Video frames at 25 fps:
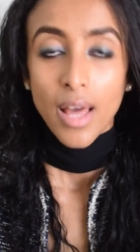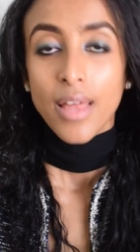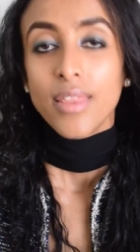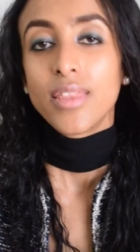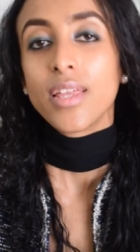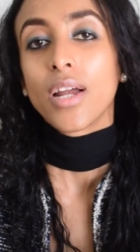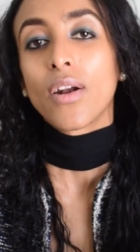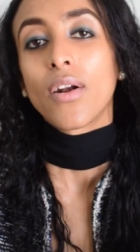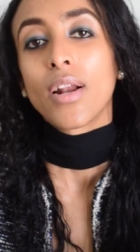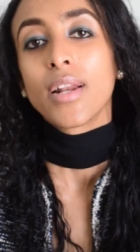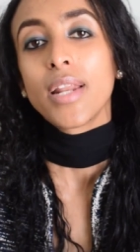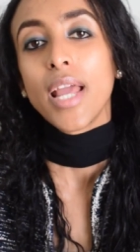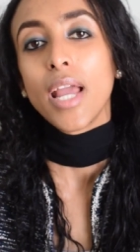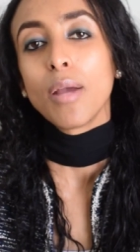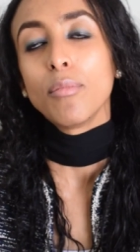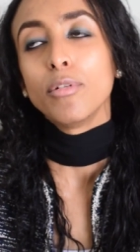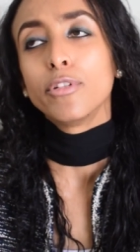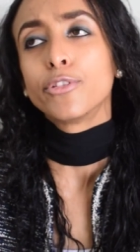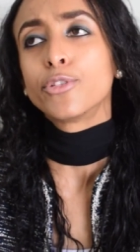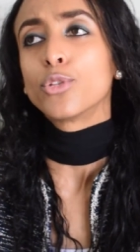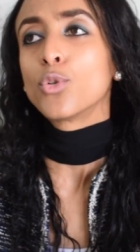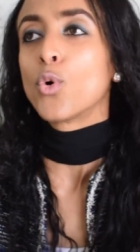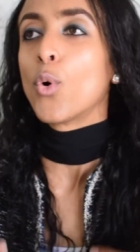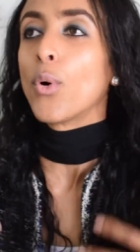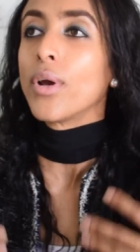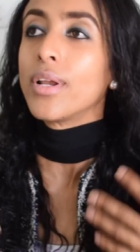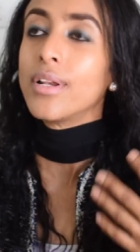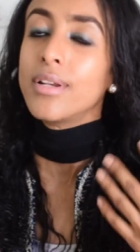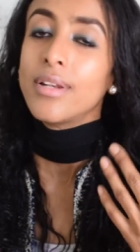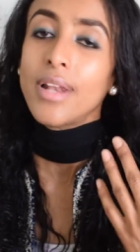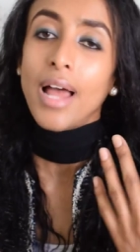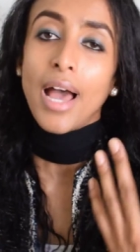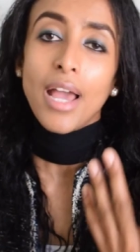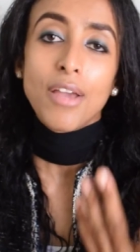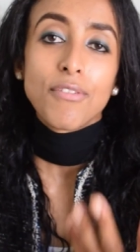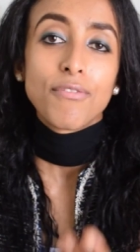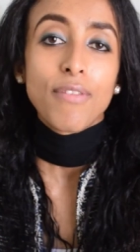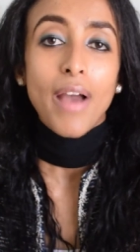They are unable to go in
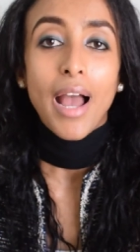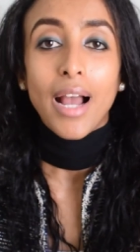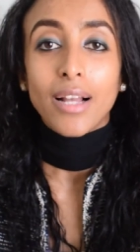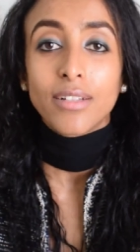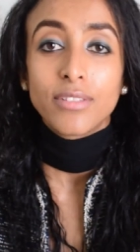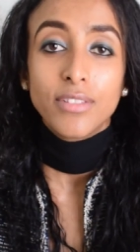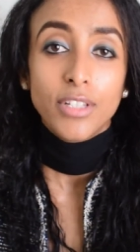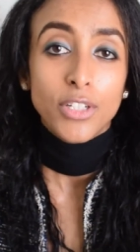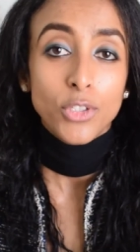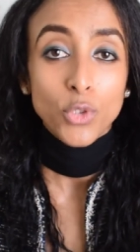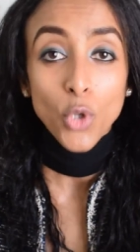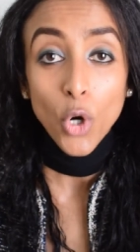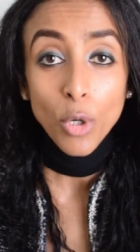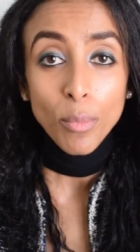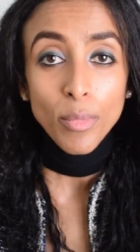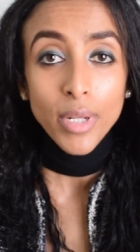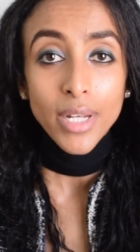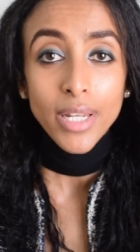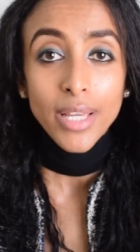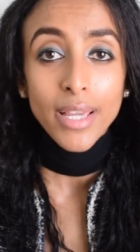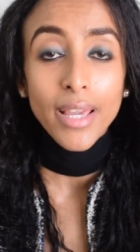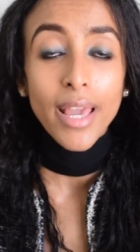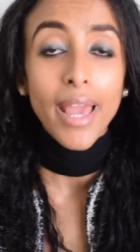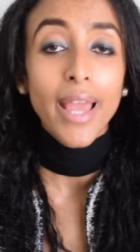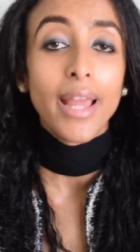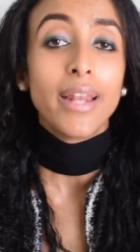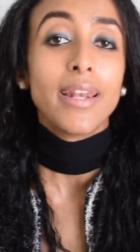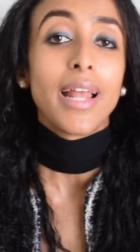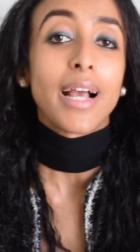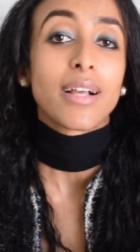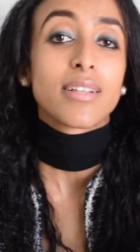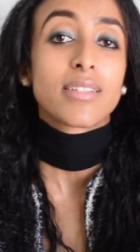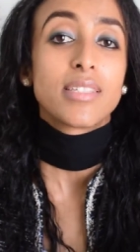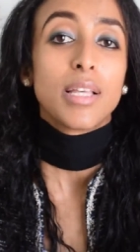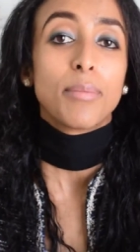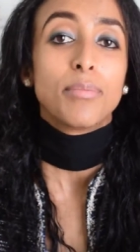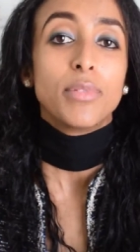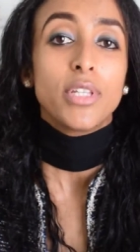life acting normally and
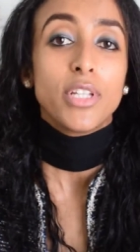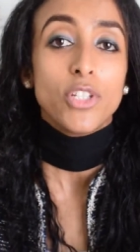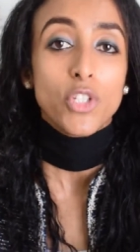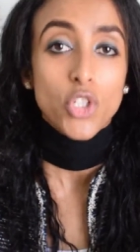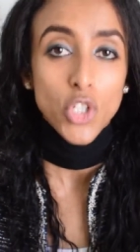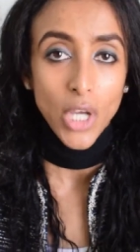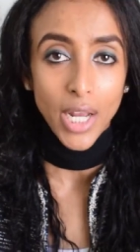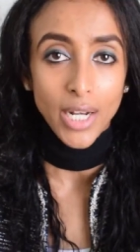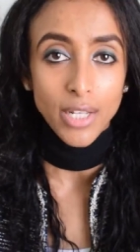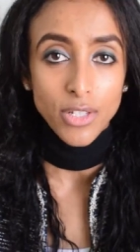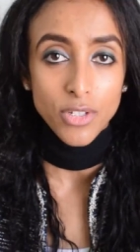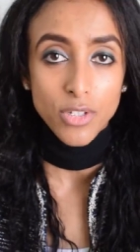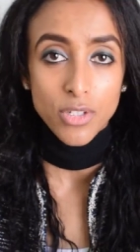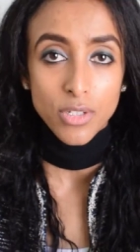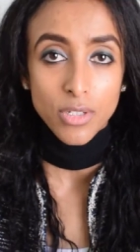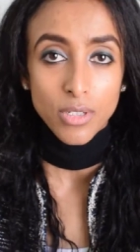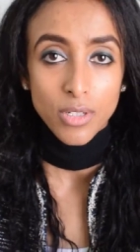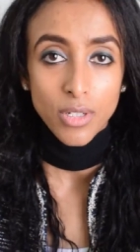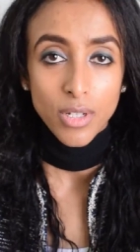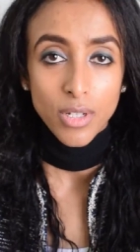accepting challenge.